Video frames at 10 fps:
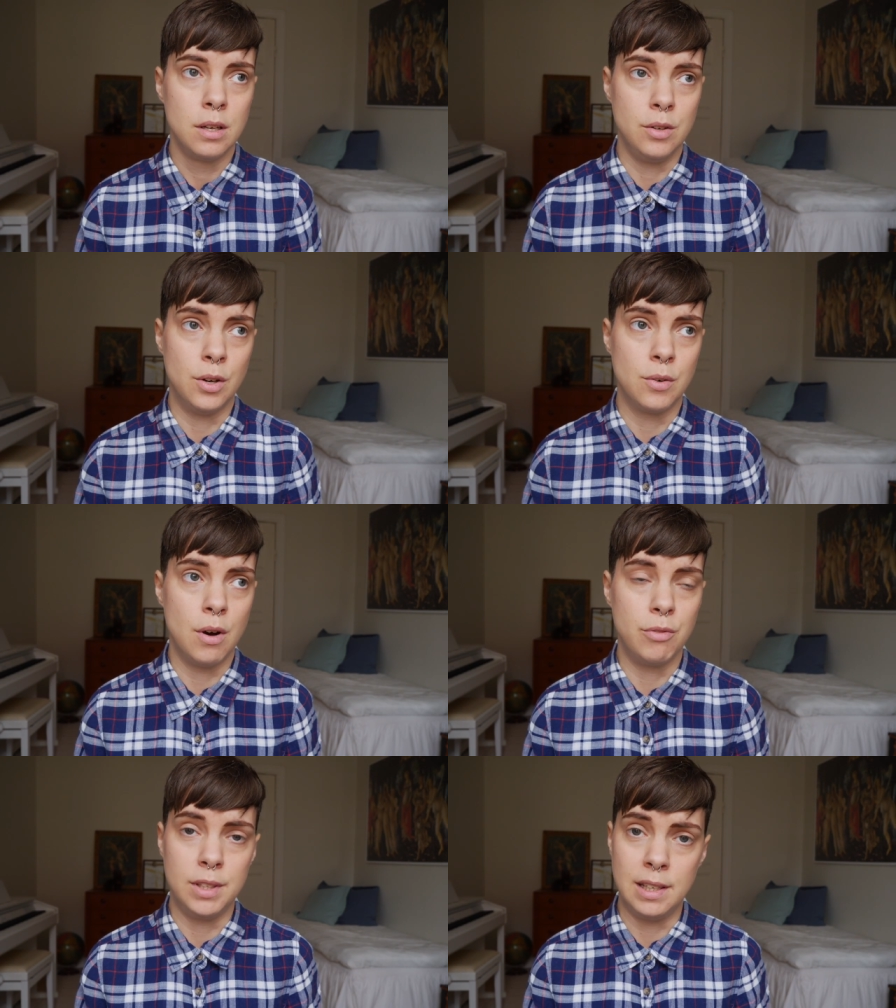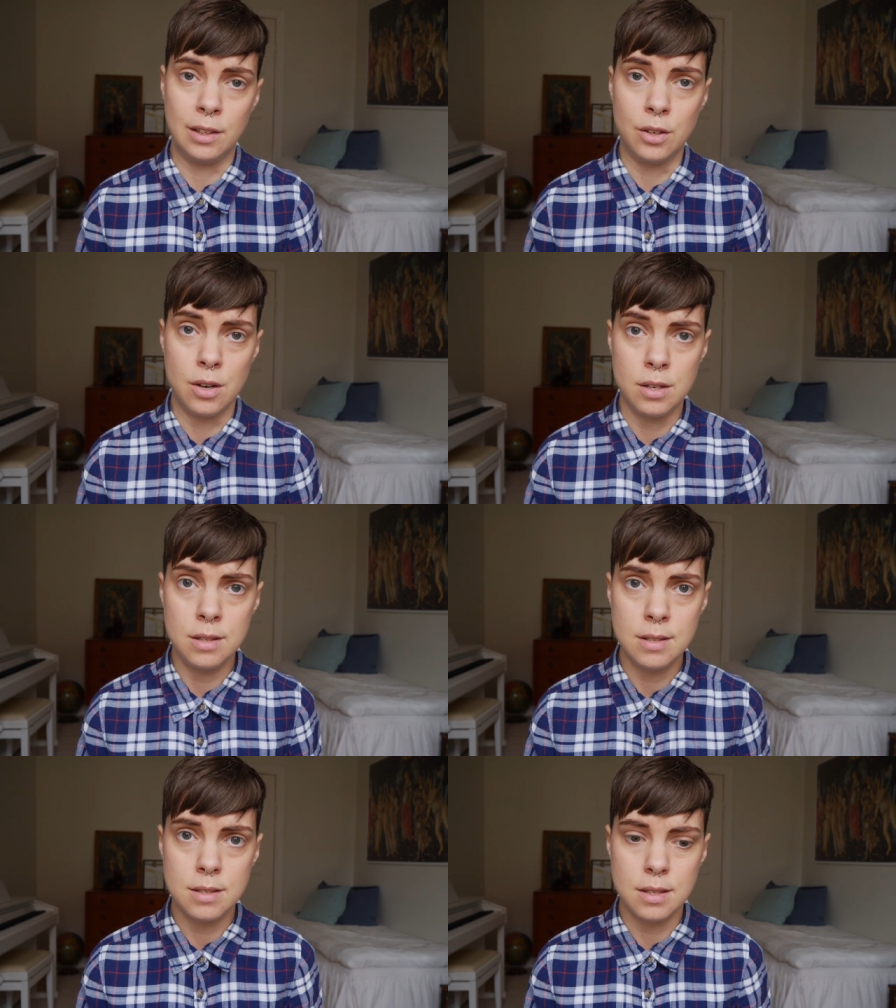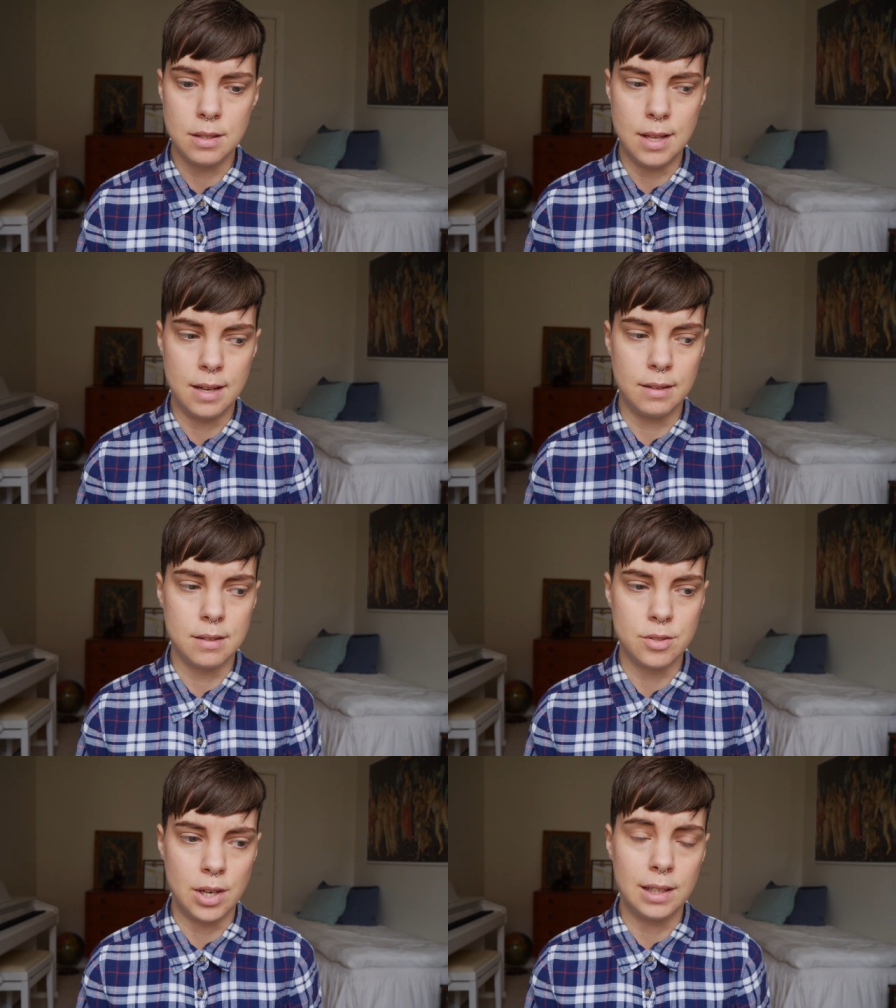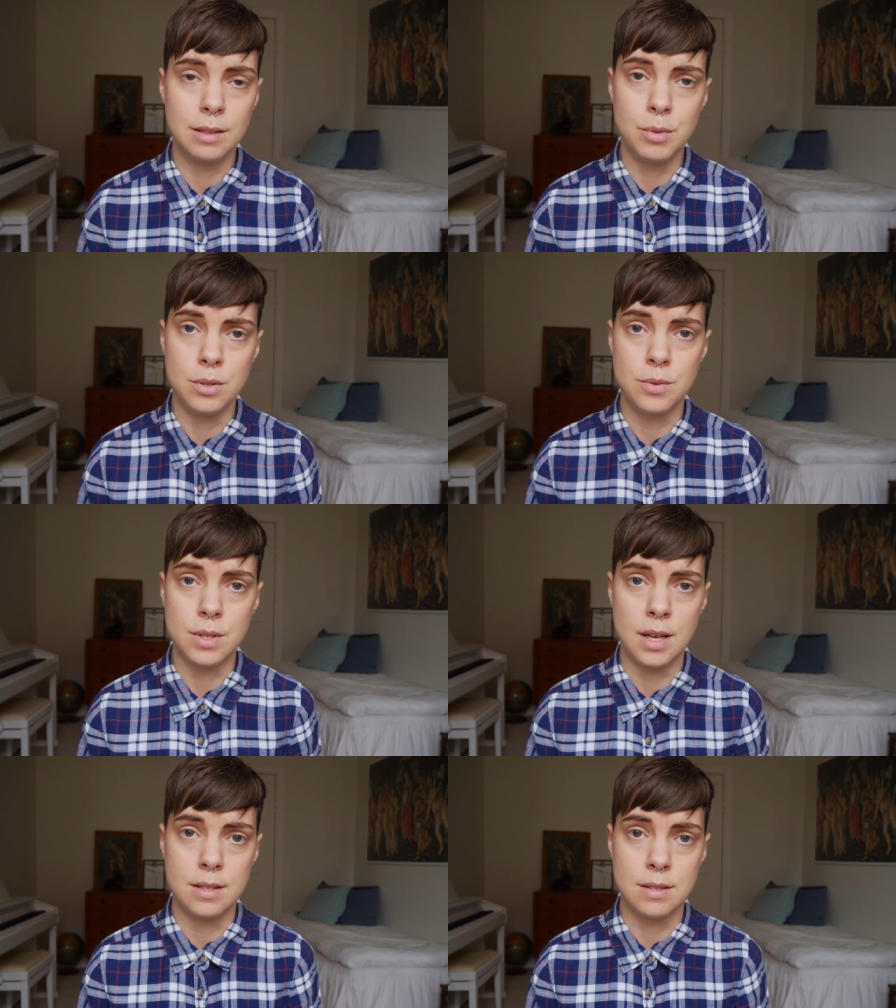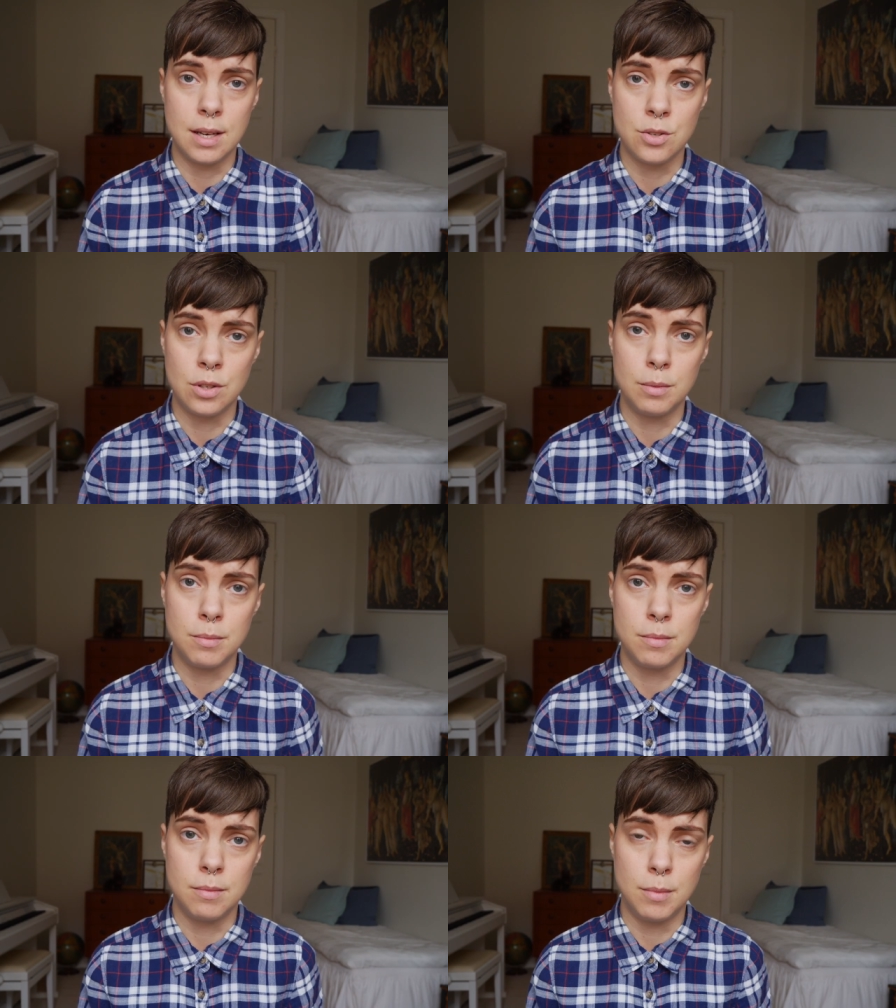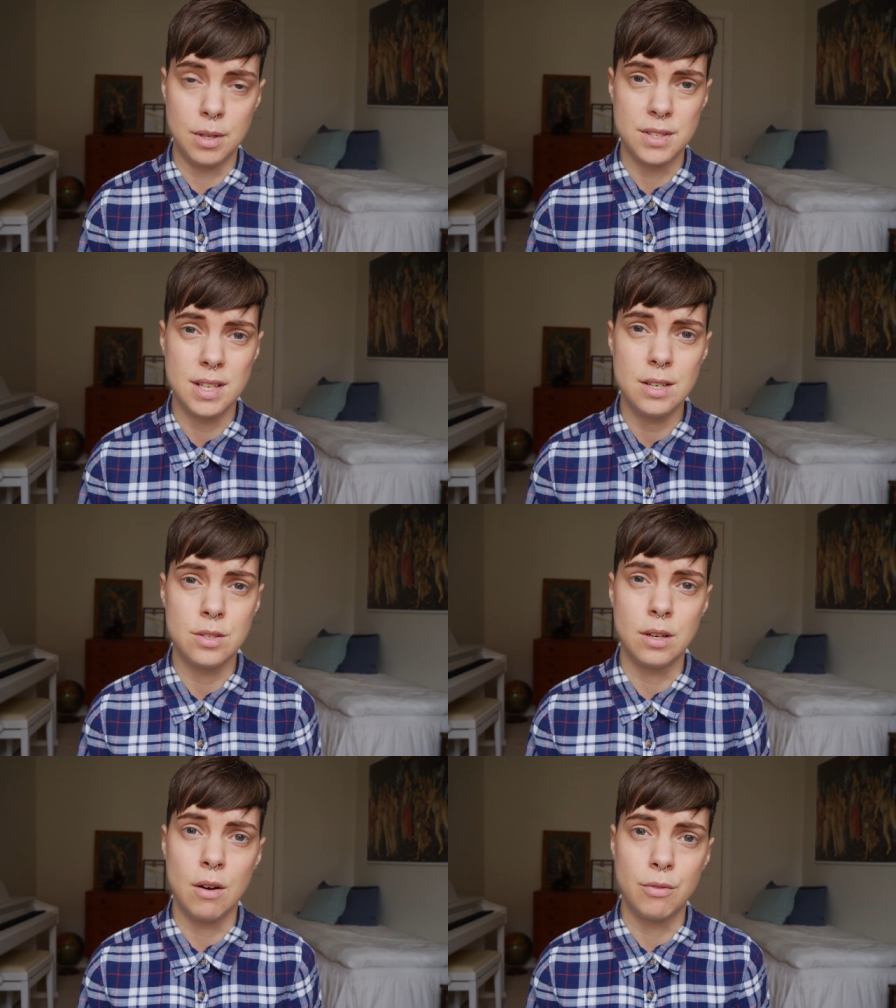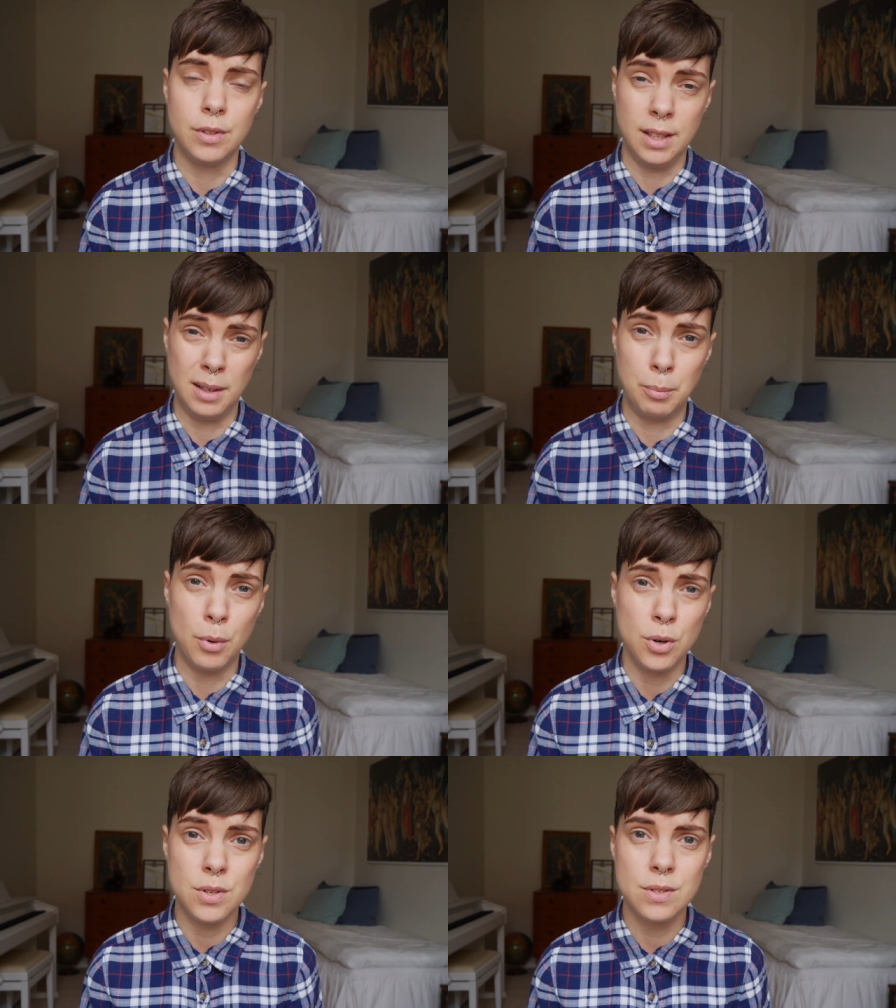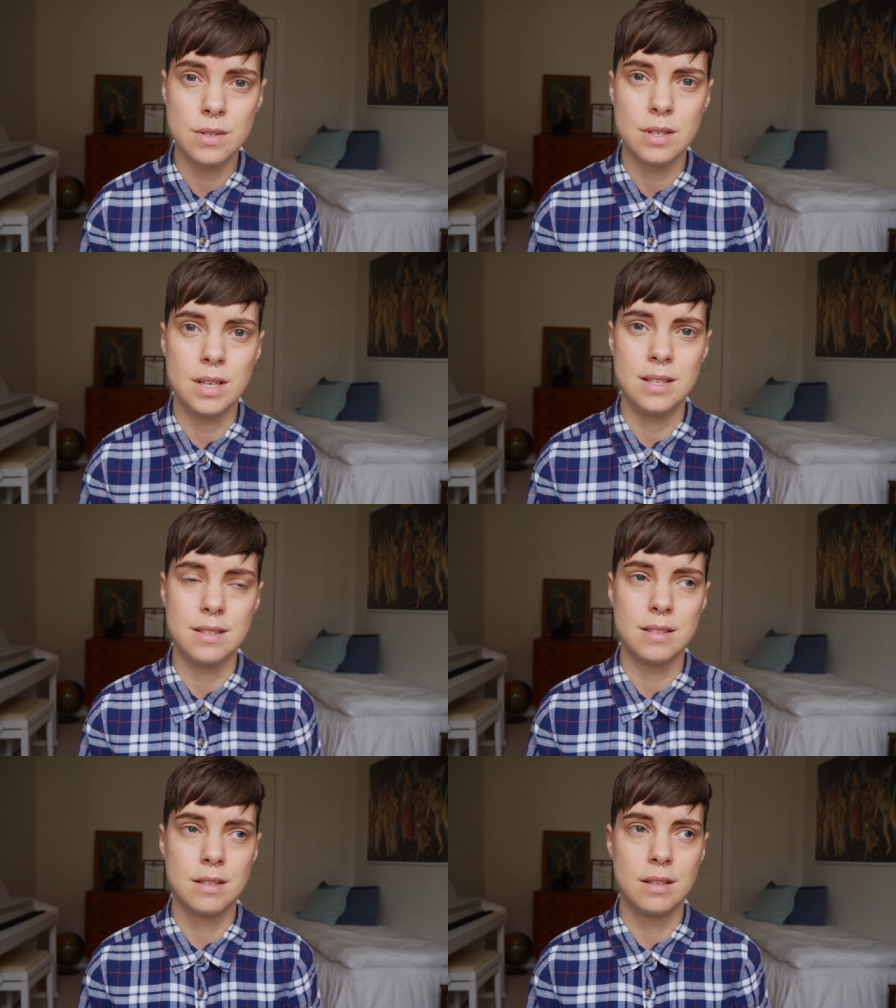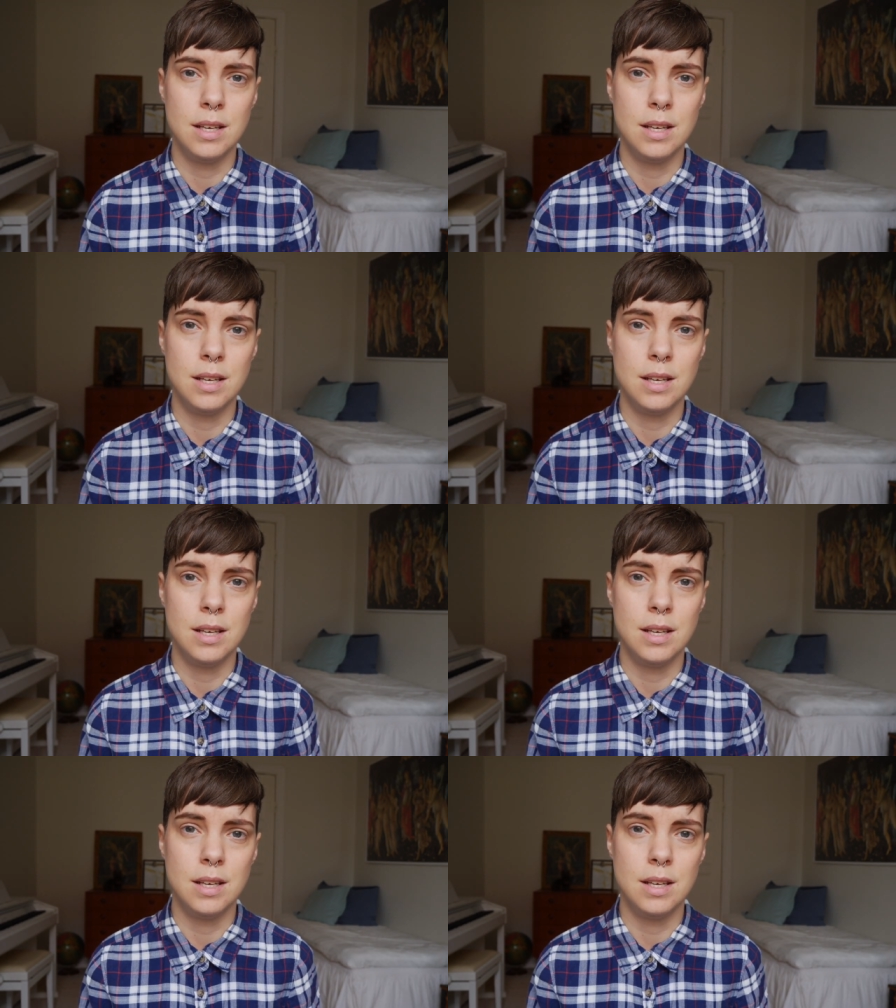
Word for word: you know, of little girls, then child abuse and sexual molestation of little boys is